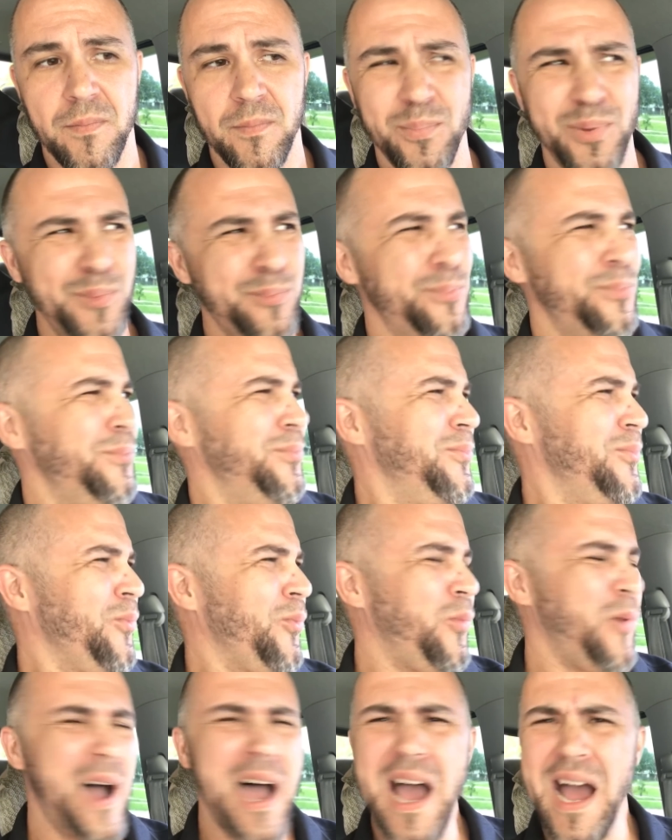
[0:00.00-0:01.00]
But
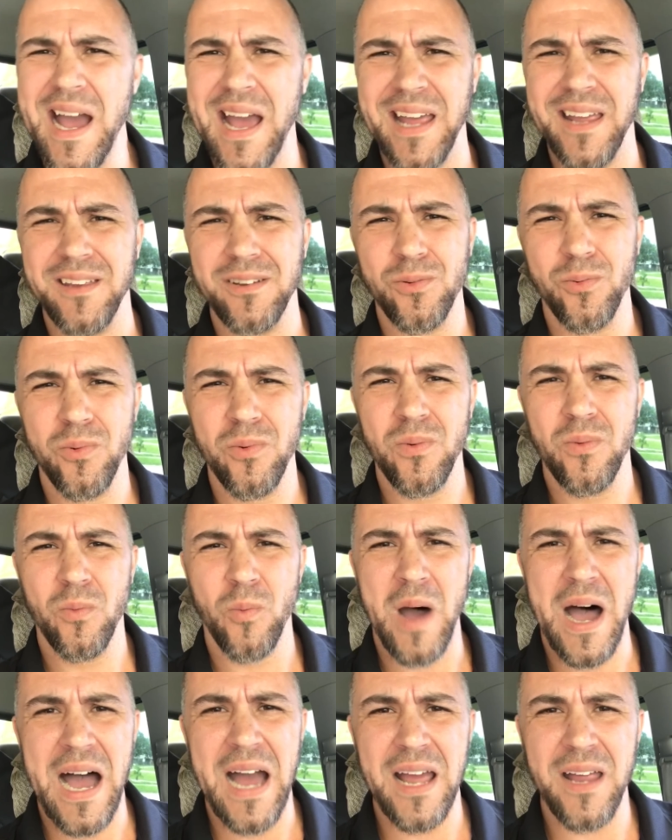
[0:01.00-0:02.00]
why?
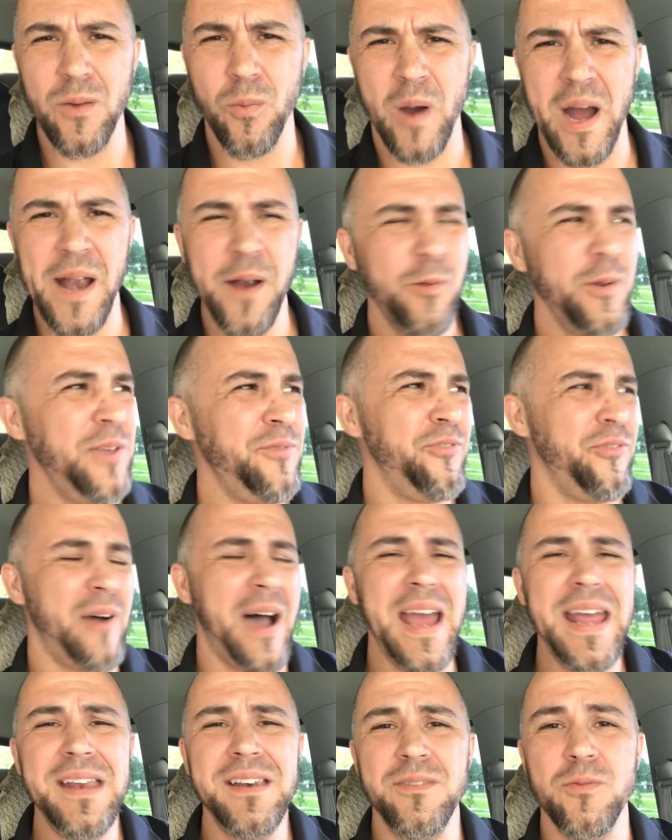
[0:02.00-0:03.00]
Why are we
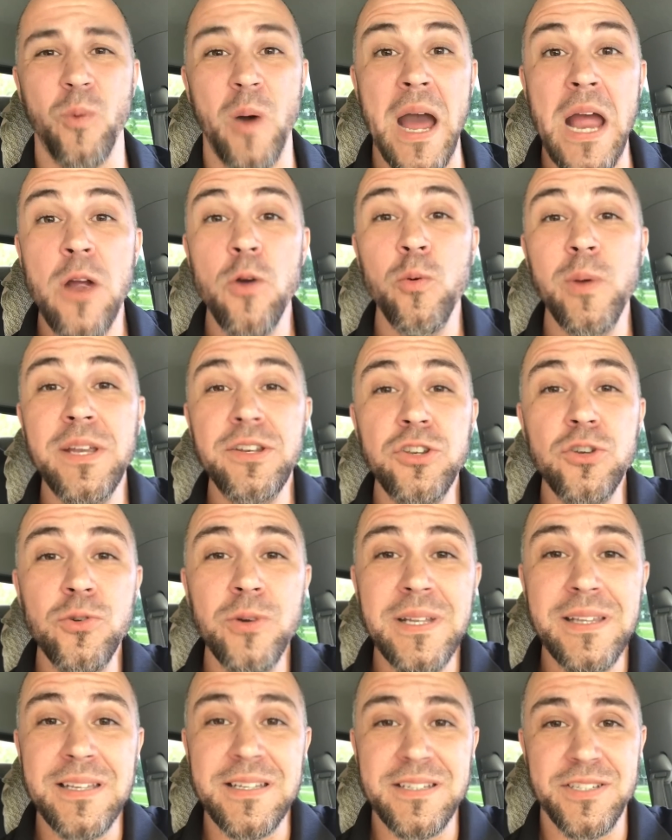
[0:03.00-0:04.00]
fighting? Why are we
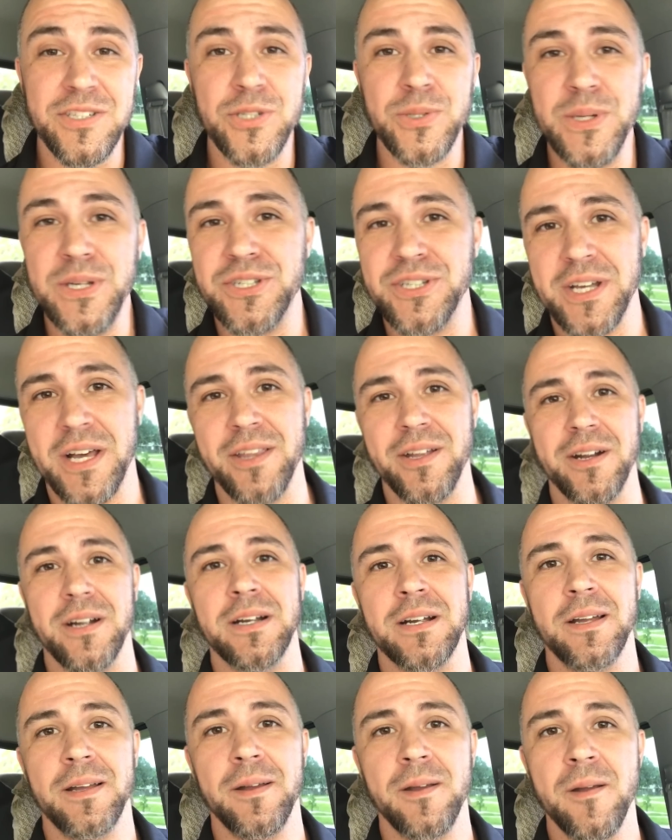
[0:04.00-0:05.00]
doing this to each other?
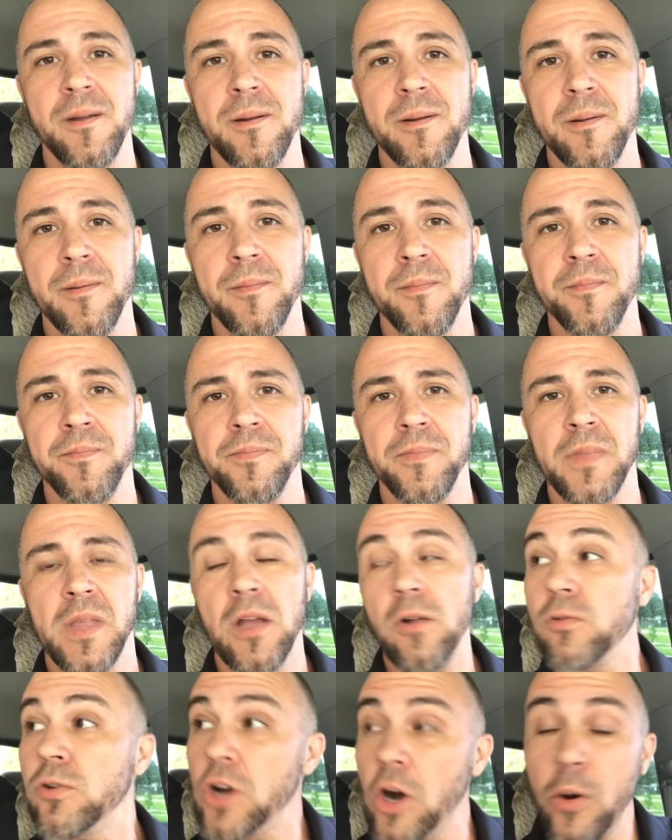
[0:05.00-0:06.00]

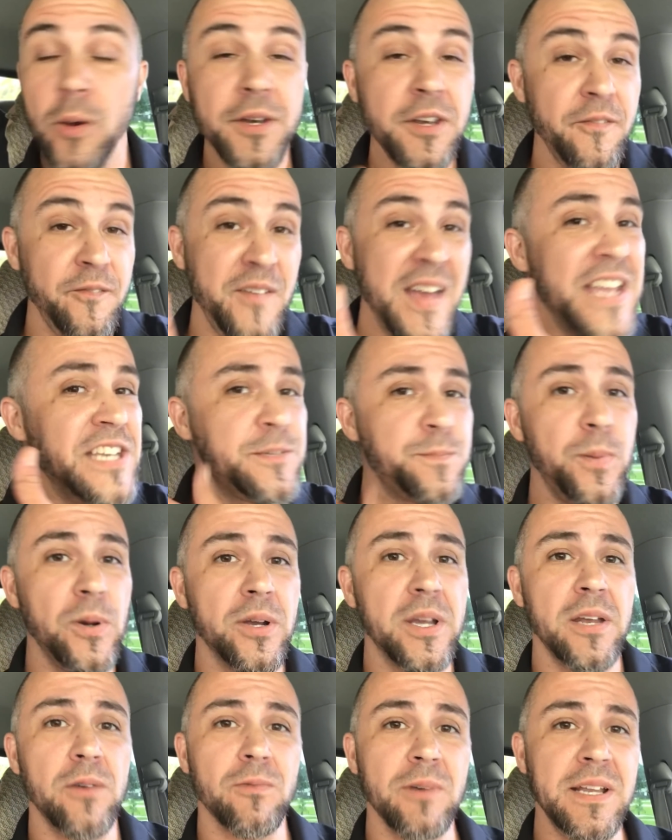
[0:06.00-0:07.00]
Go into
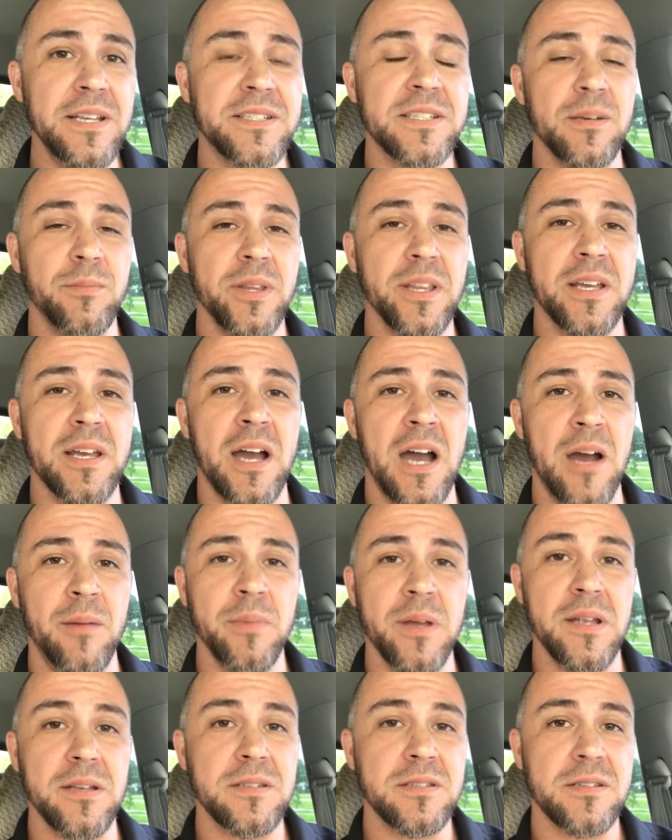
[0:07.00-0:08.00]
Facebook and read some of the
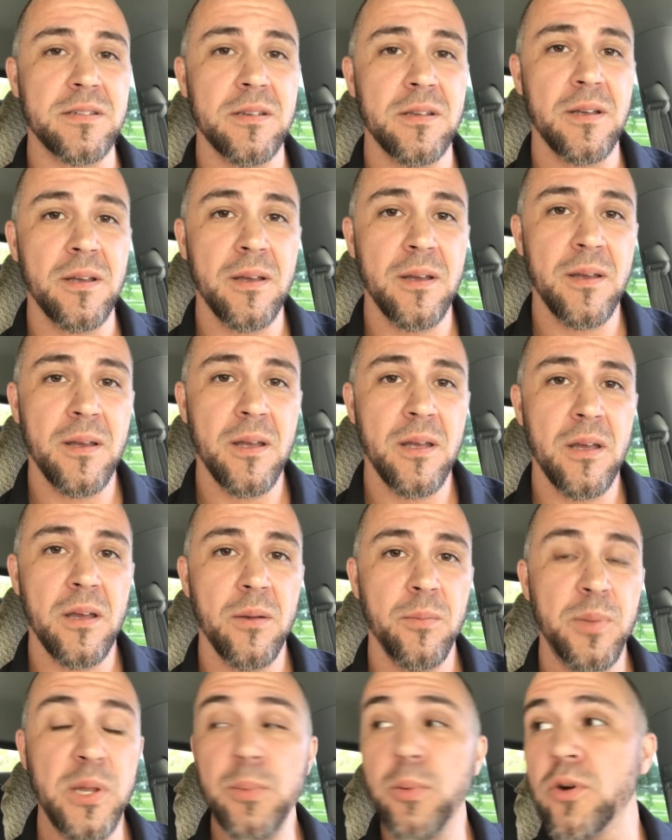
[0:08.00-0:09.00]
comments.
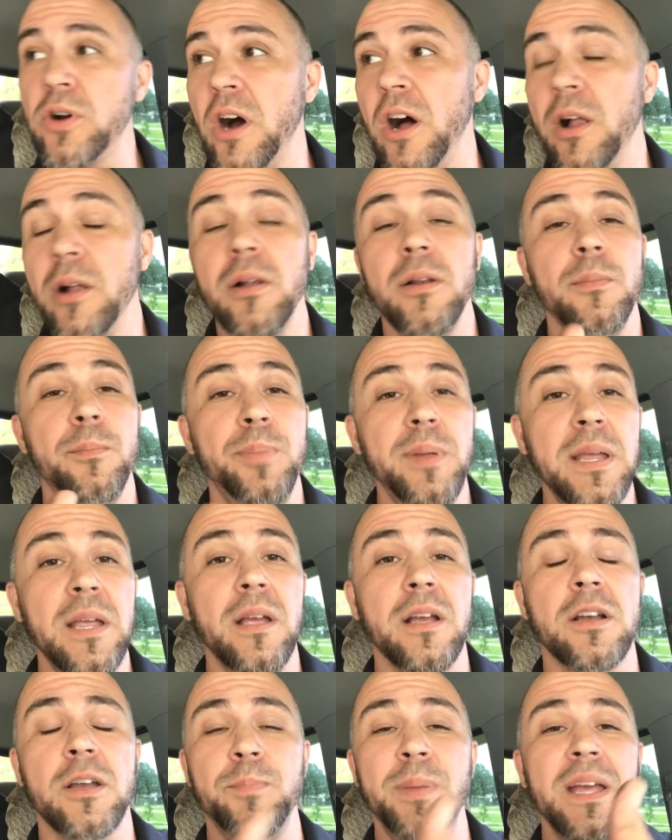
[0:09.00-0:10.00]
People
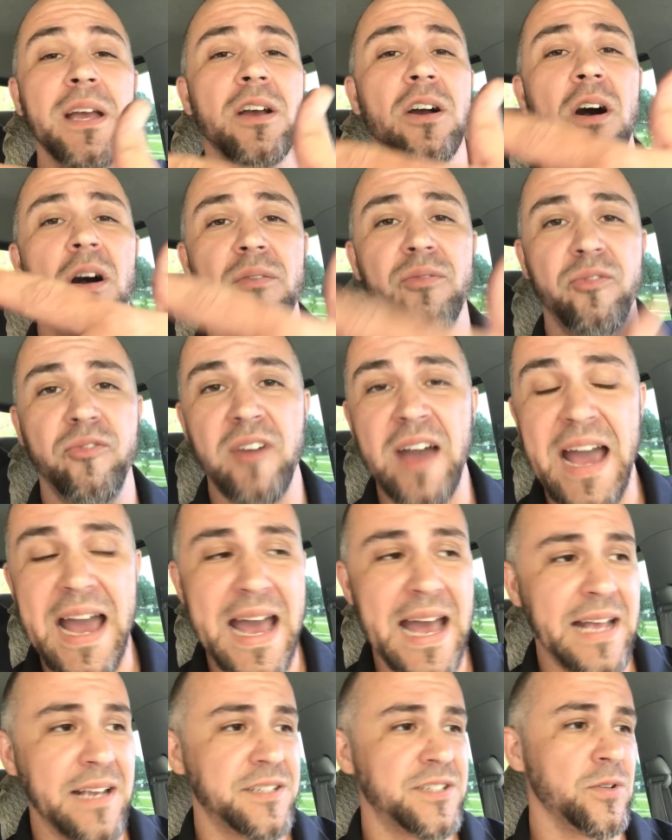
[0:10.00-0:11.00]
being called
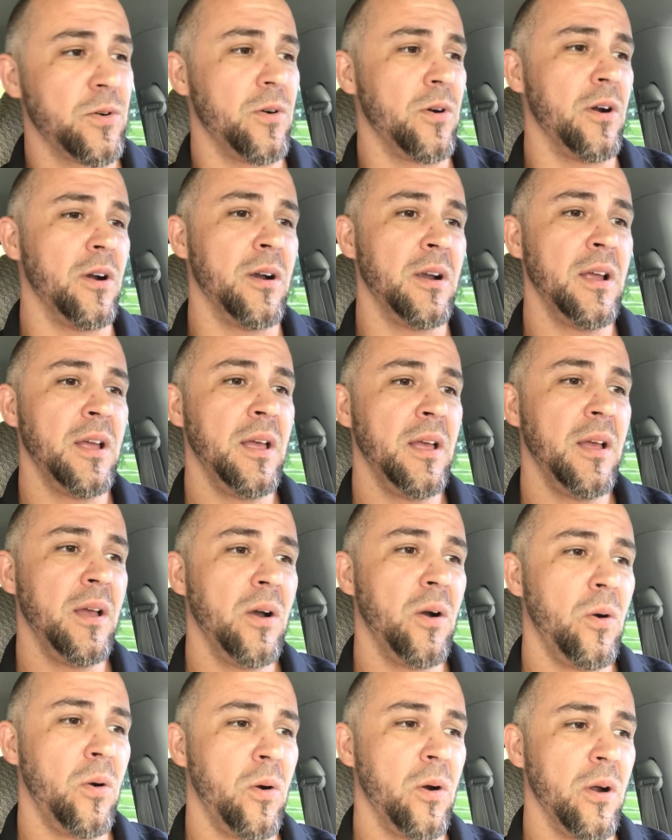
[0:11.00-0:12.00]
fags
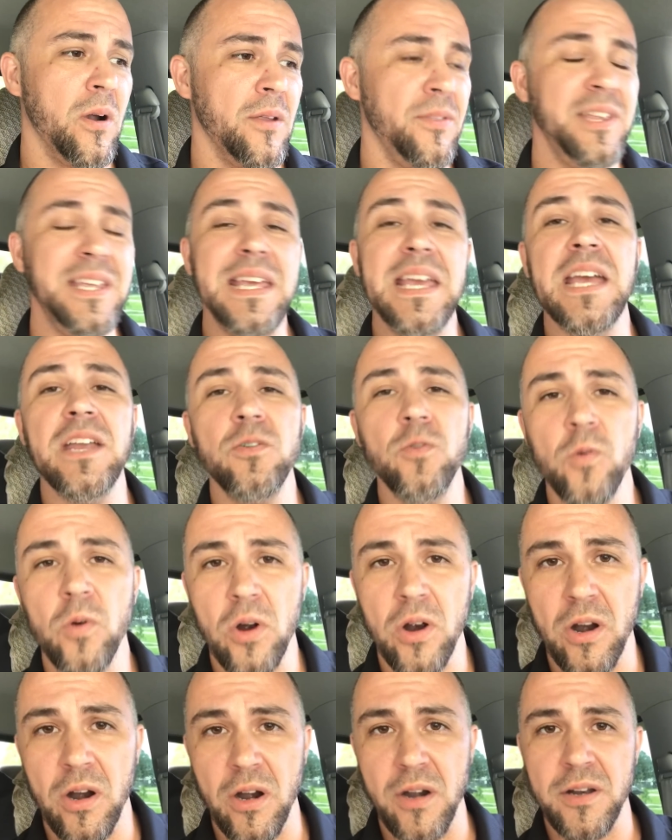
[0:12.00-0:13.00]
or the
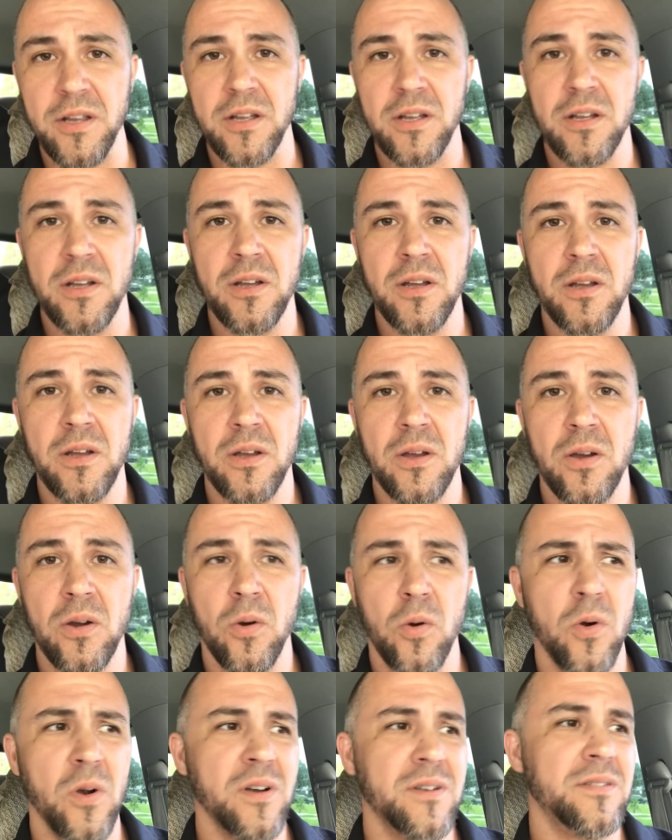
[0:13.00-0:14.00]
N-word
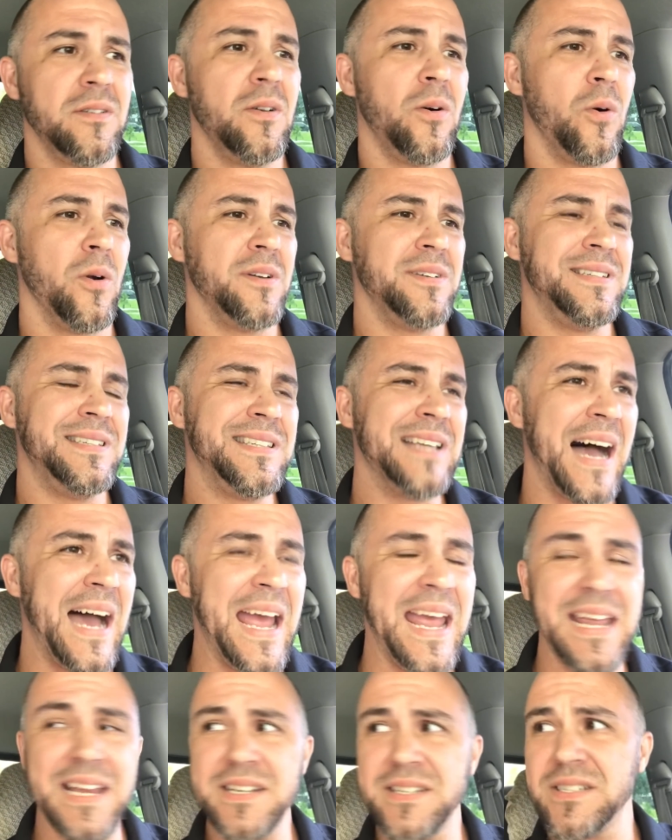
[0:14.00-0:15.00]
or
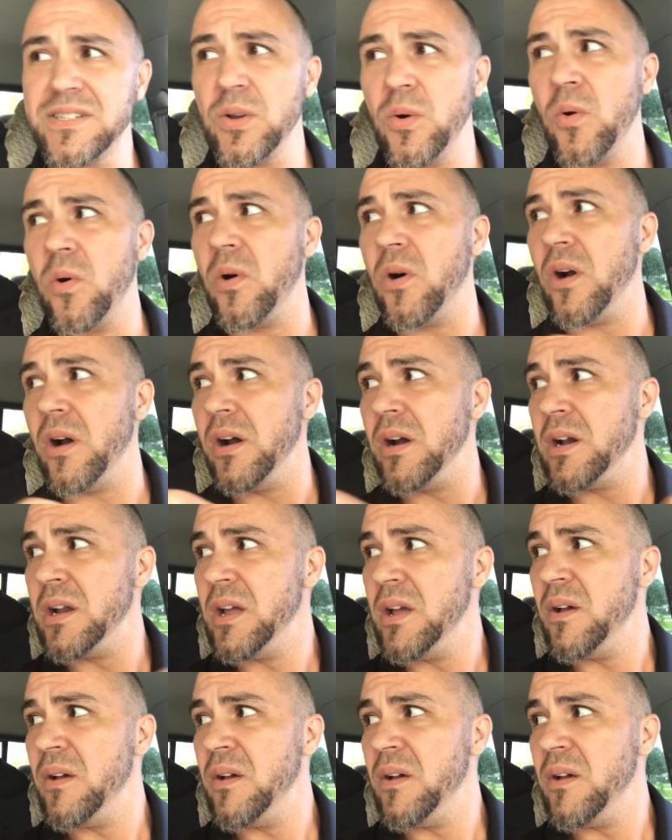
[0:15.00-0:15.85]
dykes or